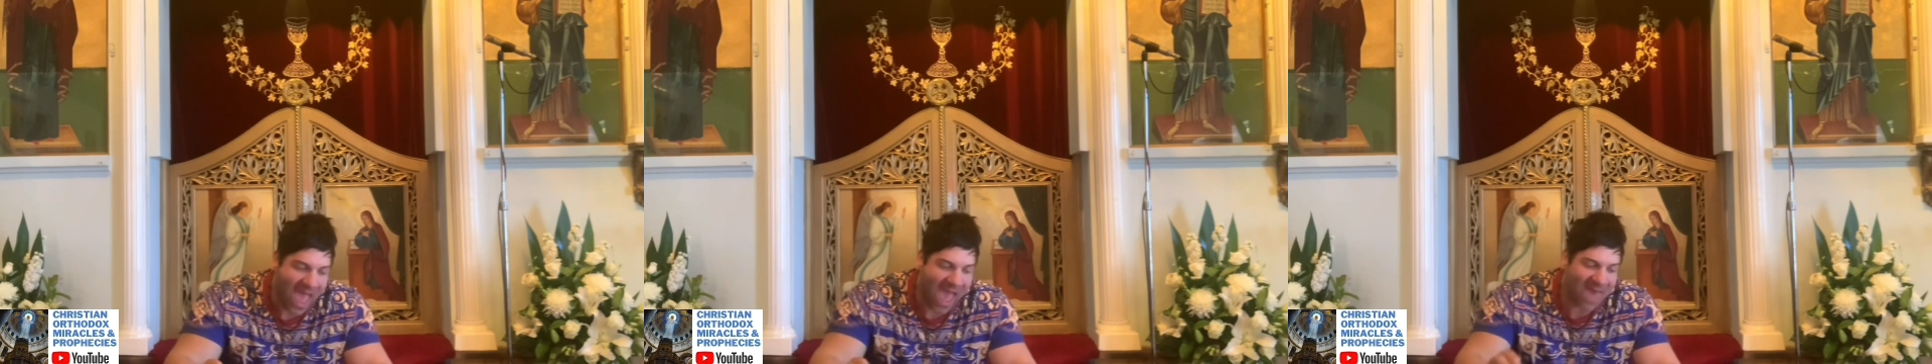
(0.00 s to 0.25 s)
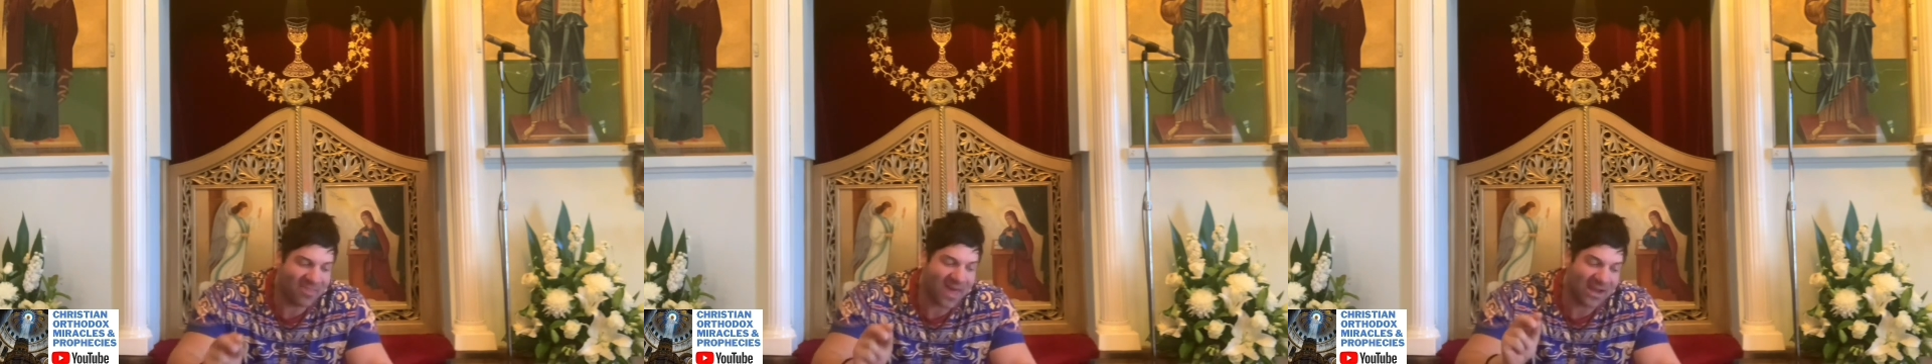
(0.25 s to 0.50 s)

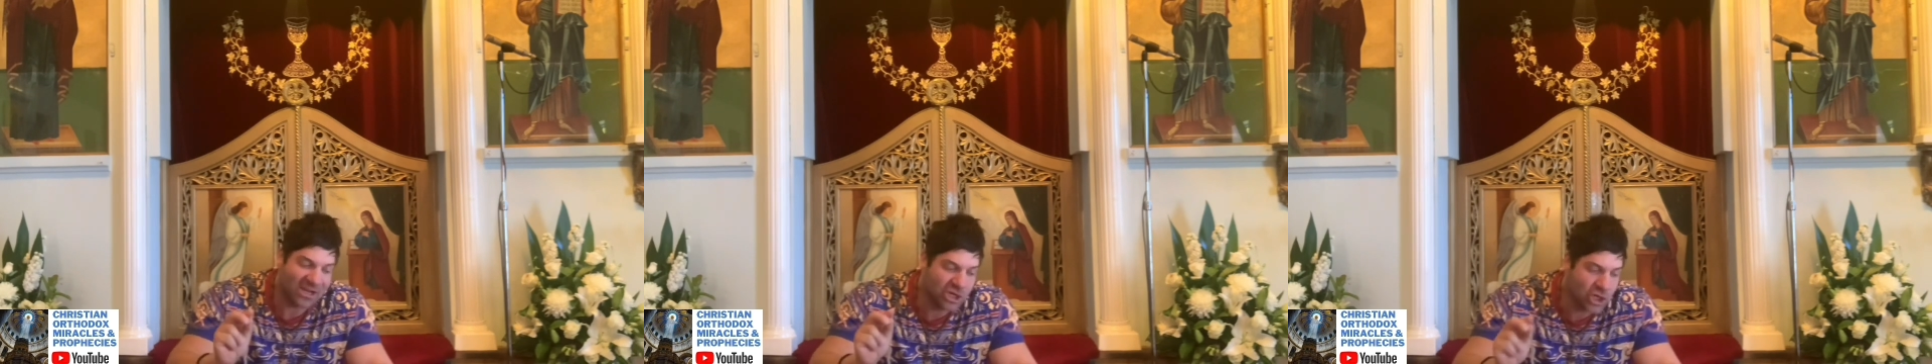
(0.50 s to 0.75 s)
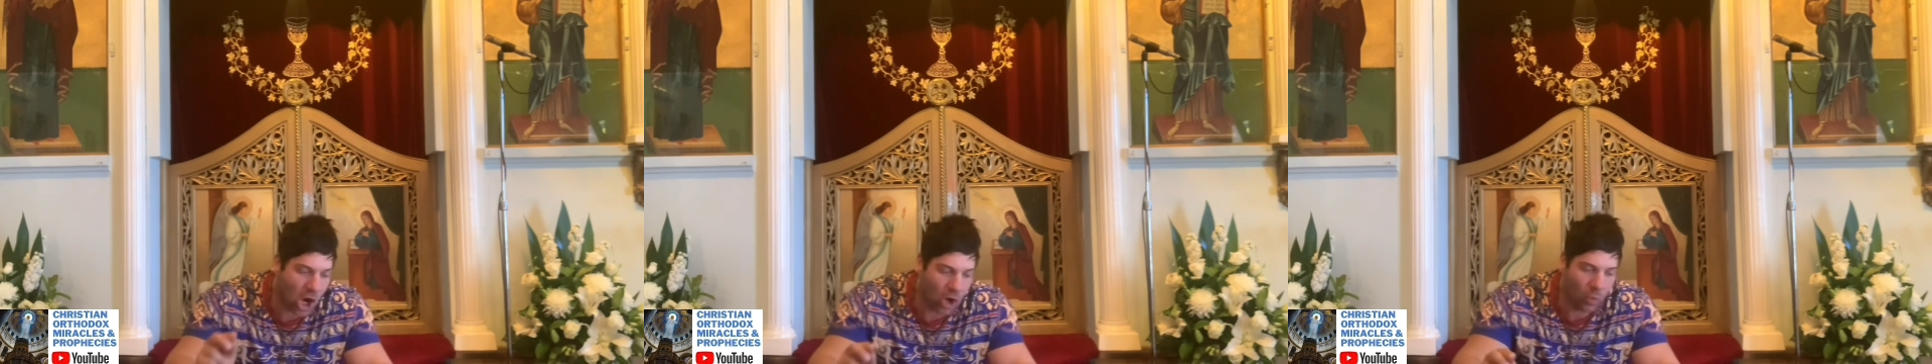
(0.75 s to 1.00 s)
and
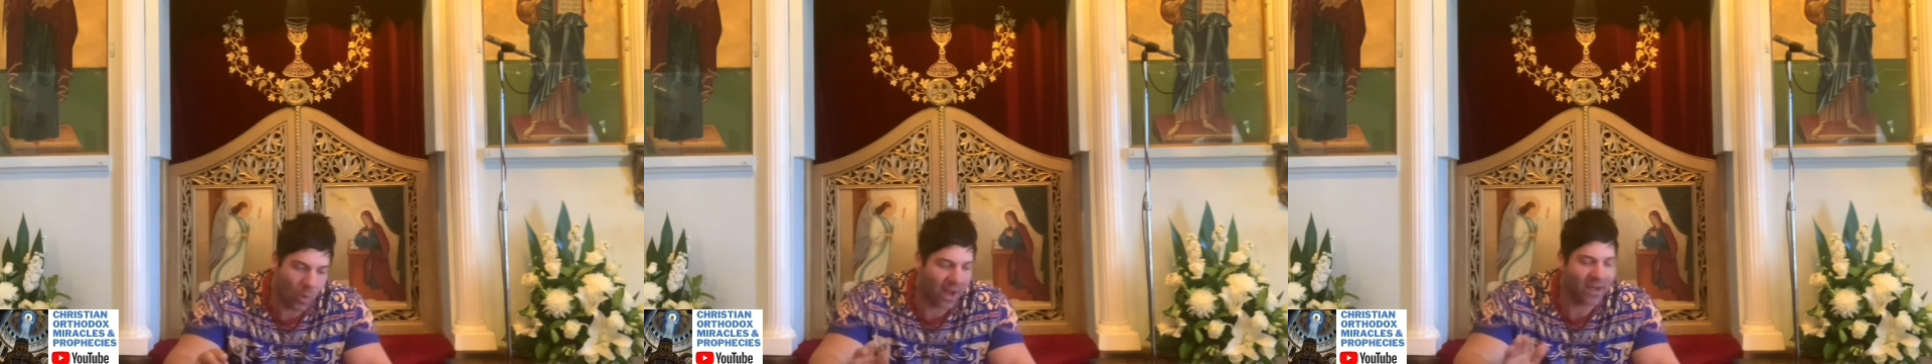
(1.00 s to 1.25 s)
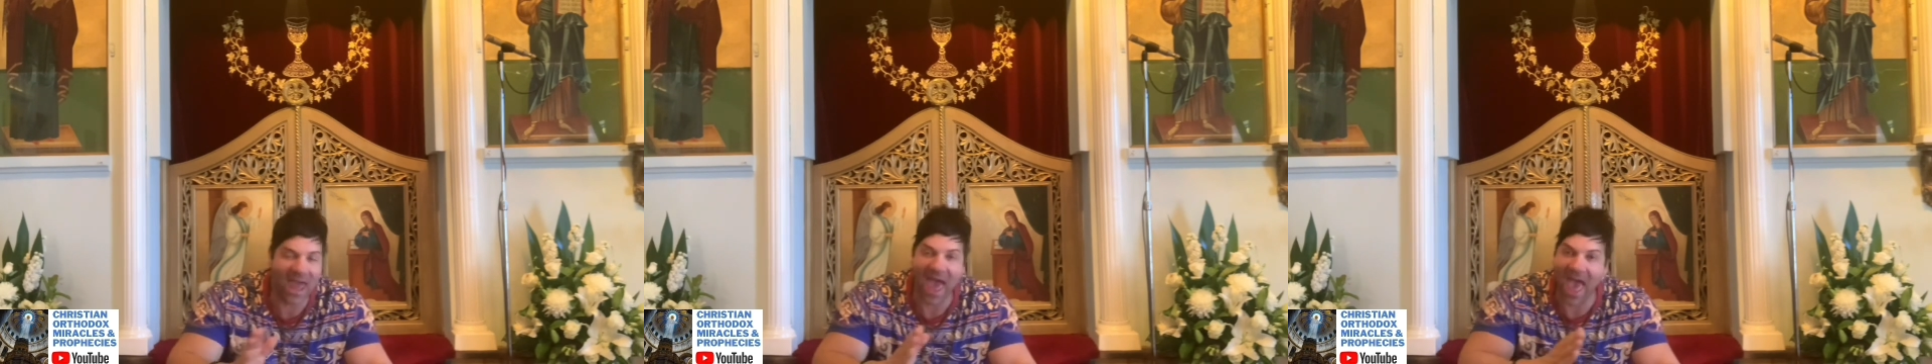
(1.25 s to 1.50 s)
that no
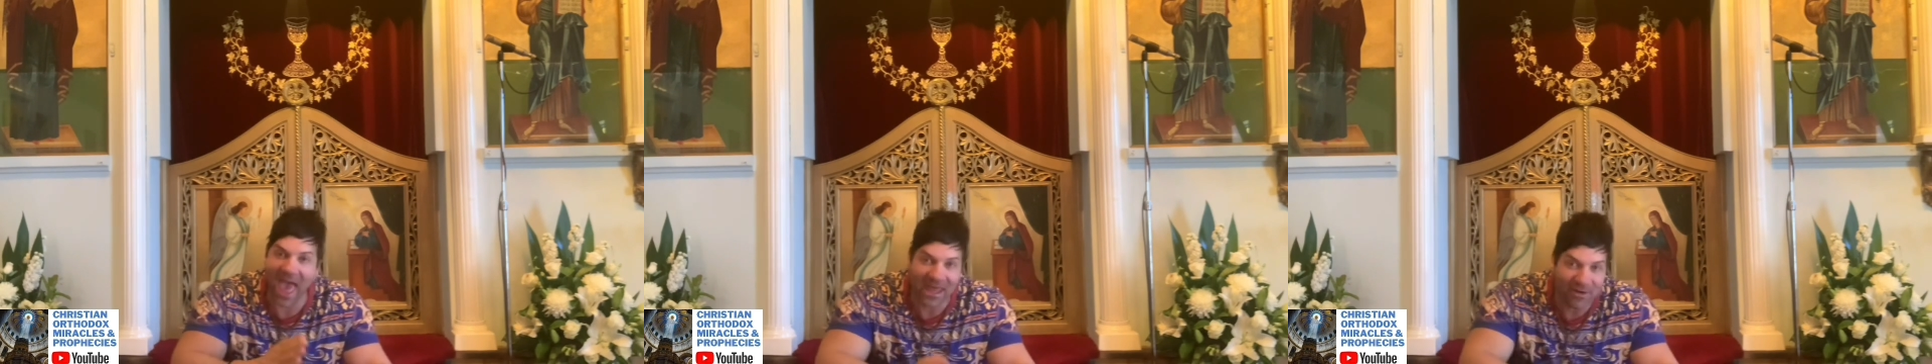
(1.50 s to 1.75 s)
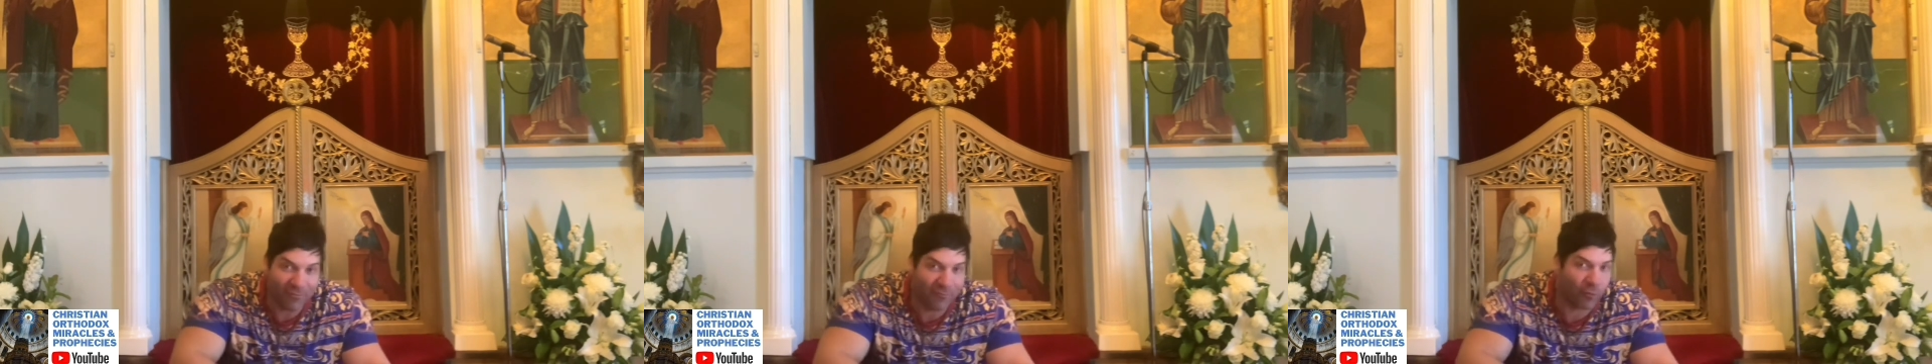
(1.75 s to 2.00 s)
one,
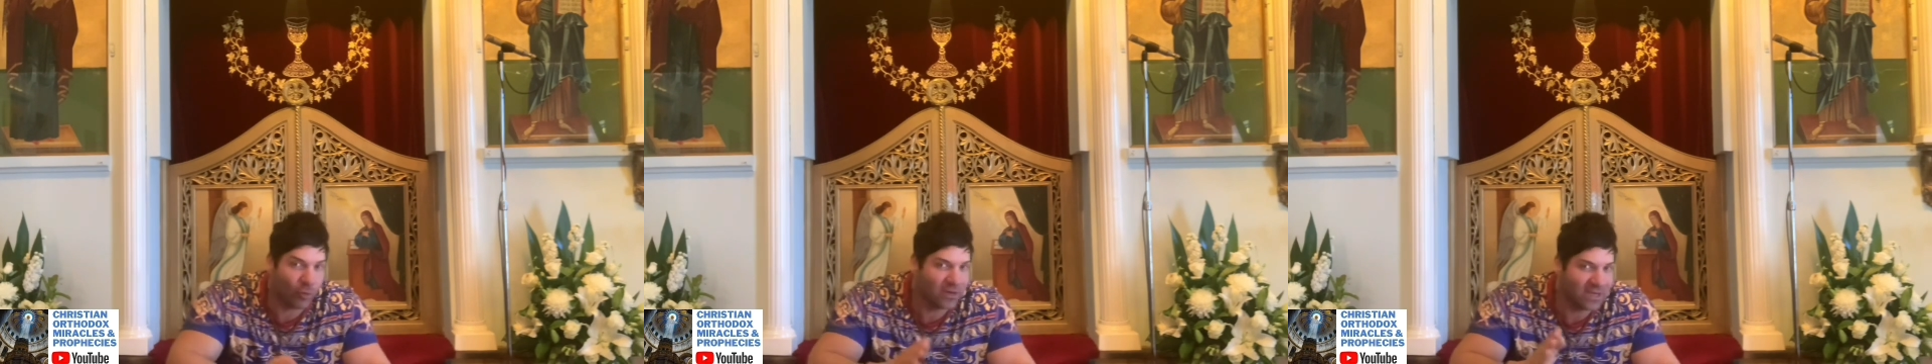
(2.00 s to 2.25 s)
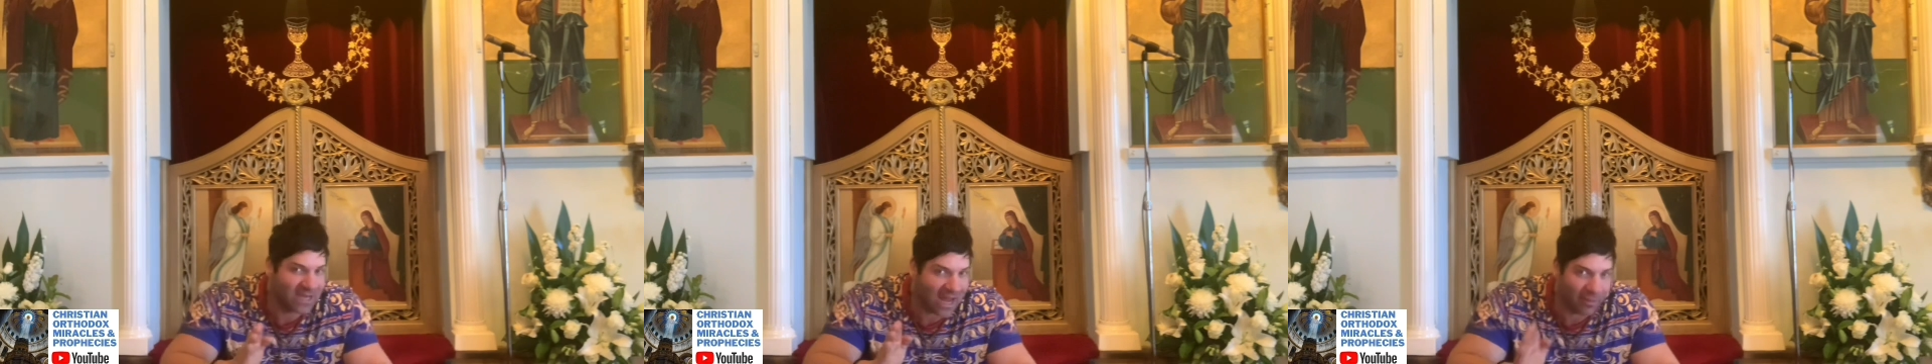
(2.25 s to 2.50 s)
and for
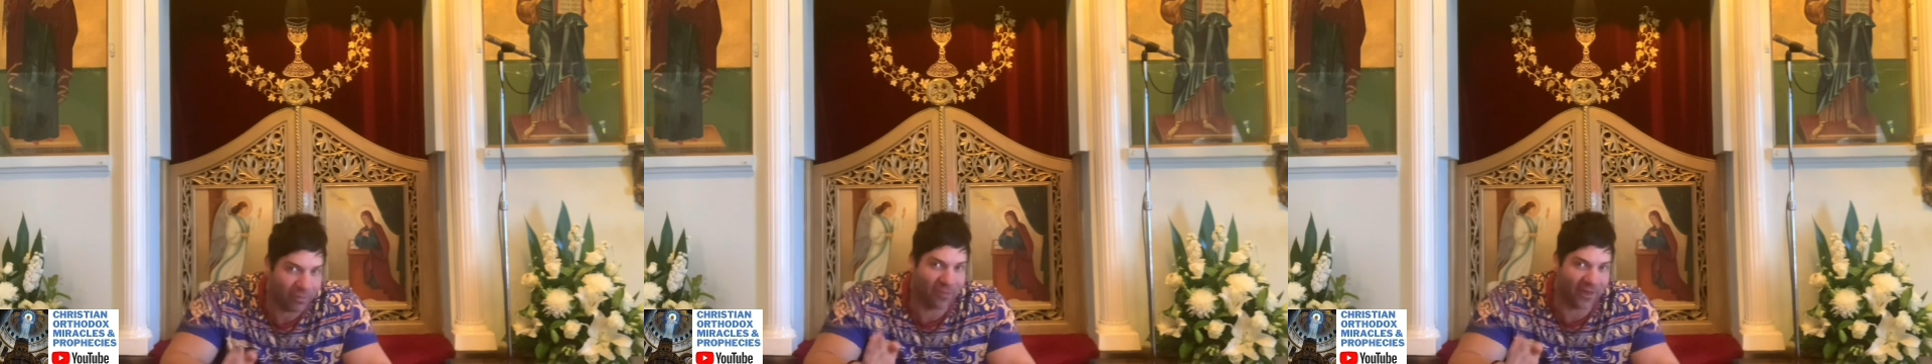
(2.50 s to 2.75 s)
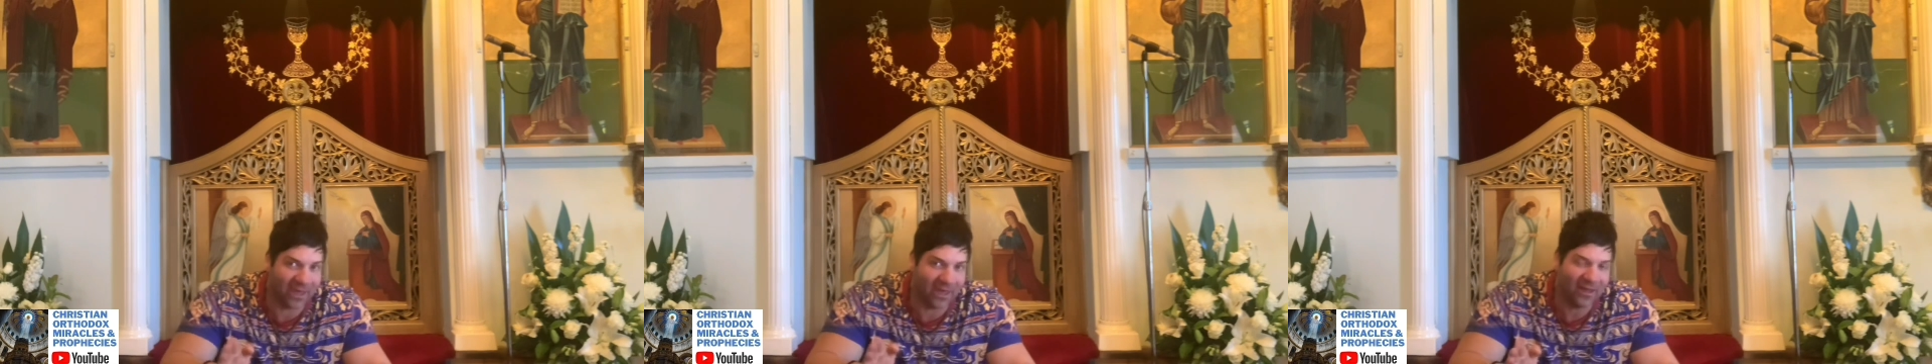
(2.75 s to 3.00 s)

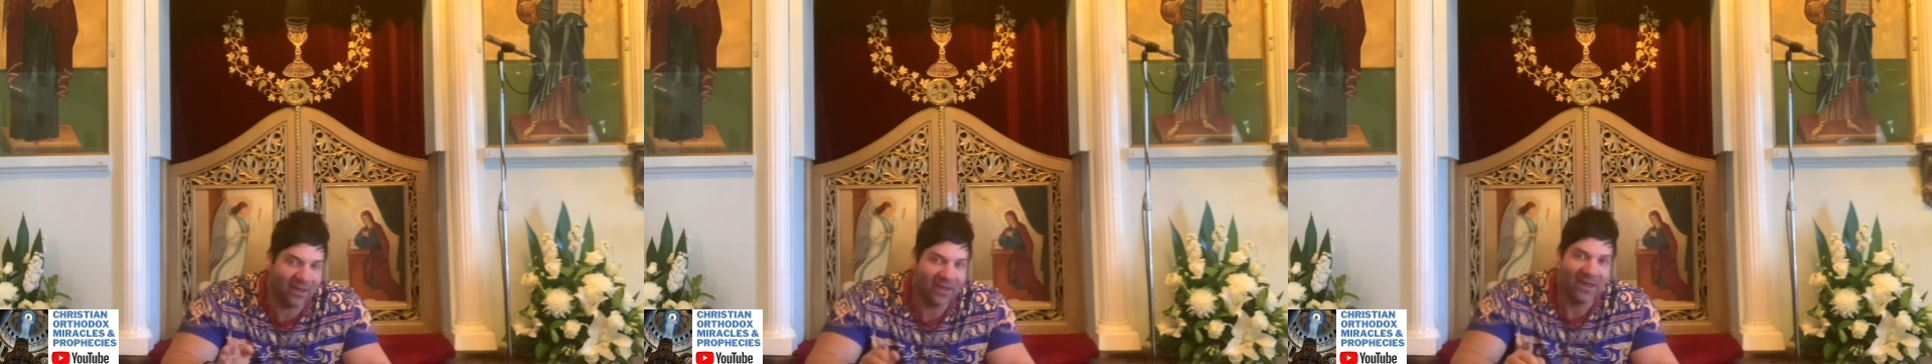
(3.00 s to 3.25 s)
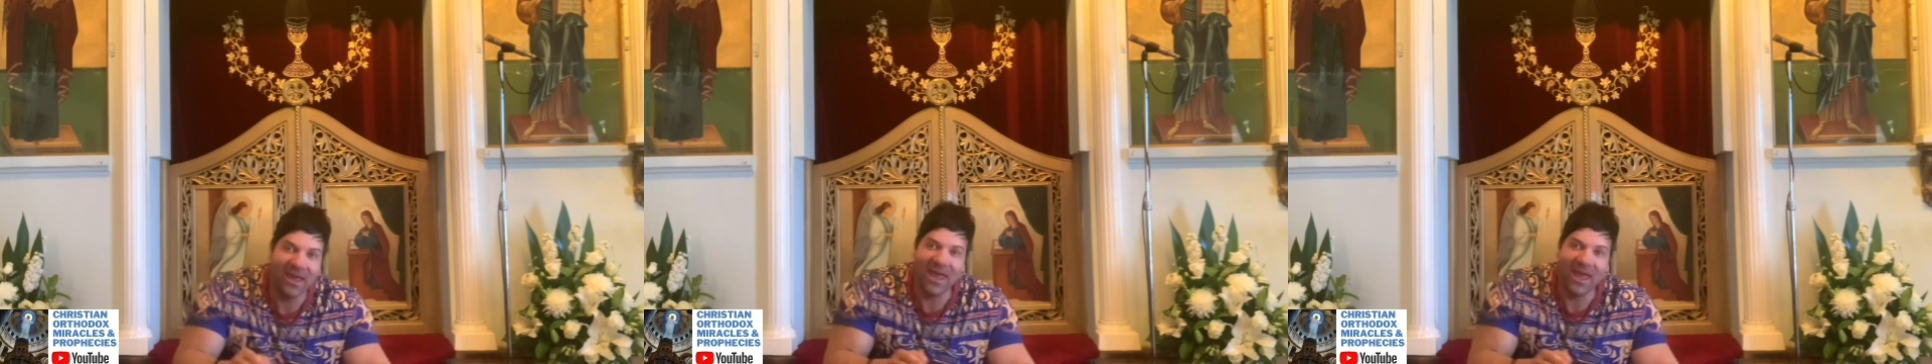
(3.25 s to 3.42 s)
nothing,